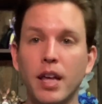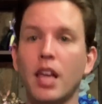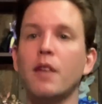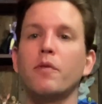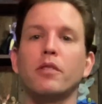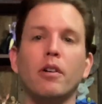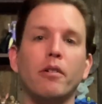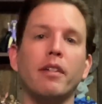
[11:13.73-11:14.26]

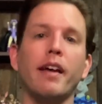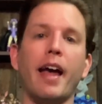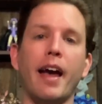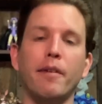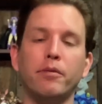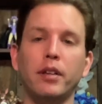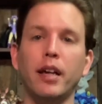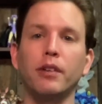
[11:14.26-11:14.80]
even though they
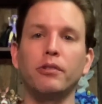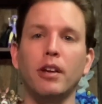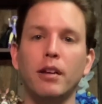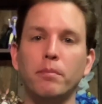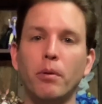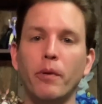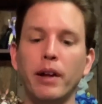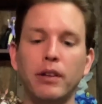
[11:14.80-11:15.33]
have less hit
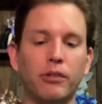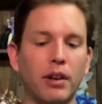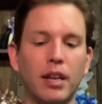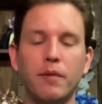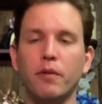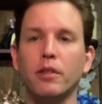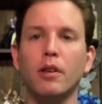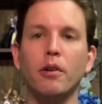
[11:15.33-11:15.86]
points, and
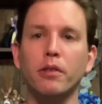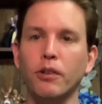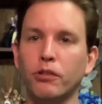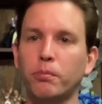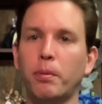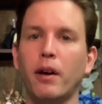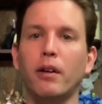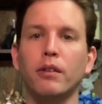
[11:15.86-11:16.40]
even though their
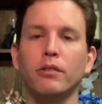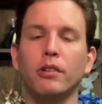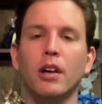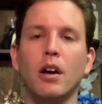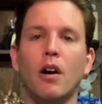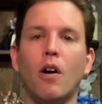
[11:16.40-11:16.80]
spells